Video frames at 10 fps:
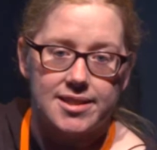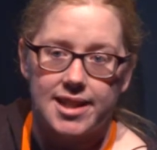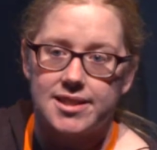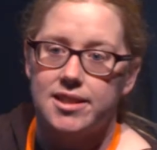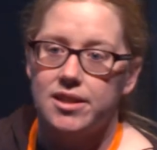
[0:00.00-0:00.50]
So
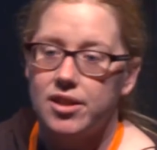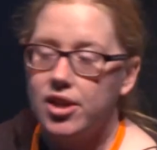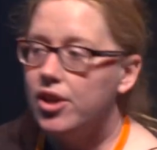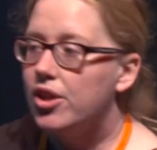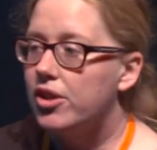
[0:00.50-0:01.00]
that's
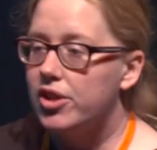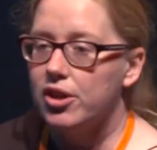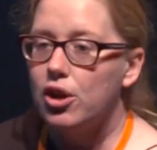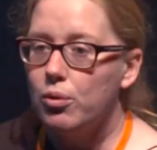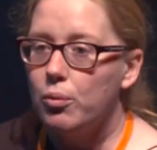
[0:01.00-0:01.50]

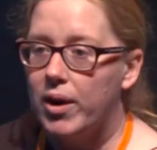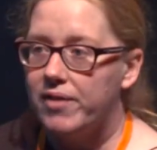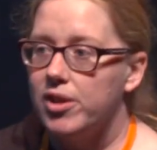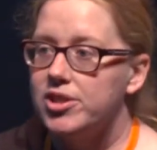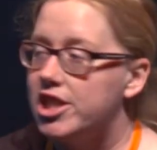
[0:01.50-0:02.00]
the one
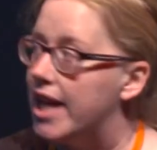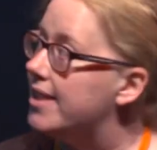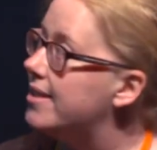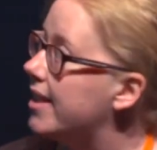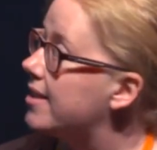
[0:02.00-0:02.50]
of those
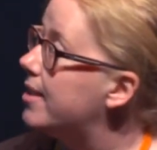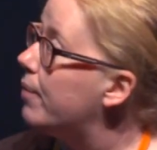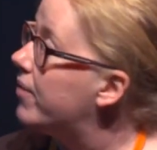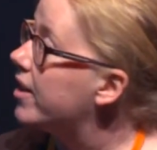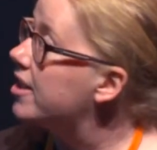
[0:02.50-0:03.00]
shared 6
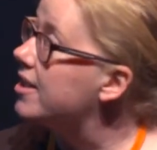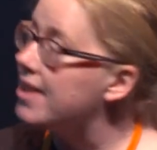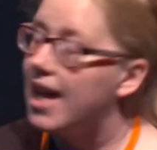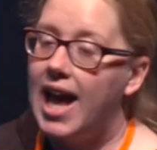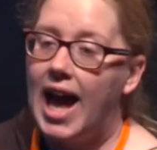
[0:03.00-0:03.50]
step functions
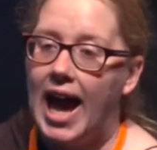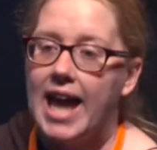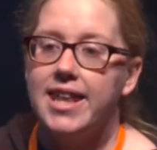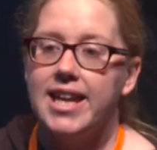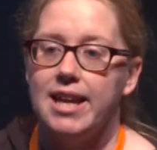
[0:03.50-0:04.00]

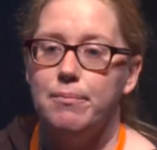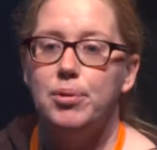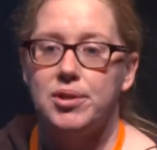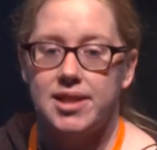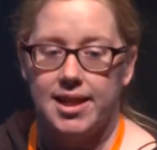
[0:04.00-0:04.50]
and the
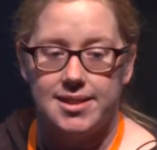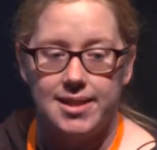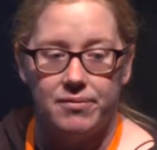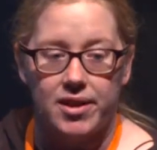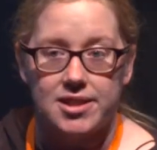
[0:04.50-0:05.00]
input to that
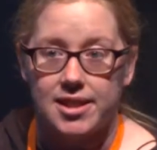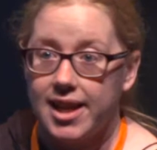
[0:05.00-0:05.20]
step function.